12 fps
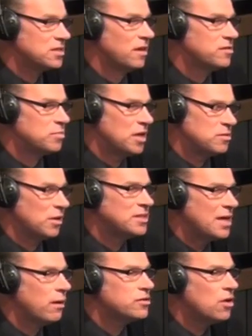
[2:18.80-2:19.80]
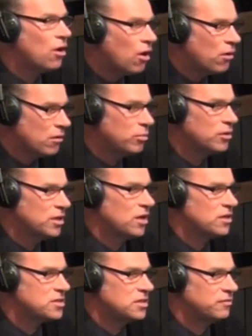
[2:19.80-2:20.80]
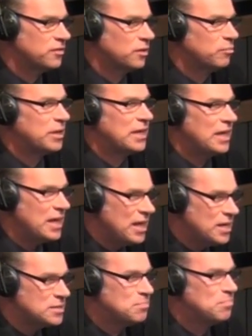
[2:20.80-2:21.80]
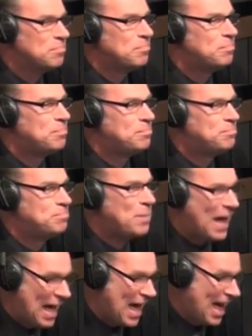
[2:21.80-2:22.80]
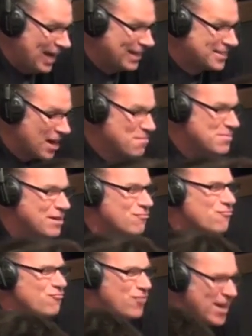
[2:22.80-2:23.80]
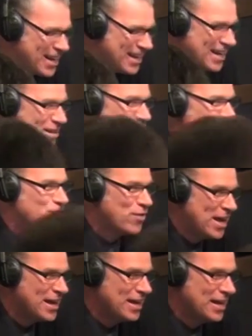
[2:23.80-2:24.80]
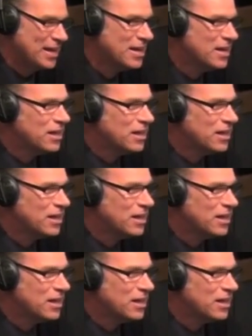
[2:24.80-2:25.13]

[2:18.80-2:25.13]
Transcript: Lives of Potato Men because that was a horrible, nasty film. But it is bad. I mean, really, really.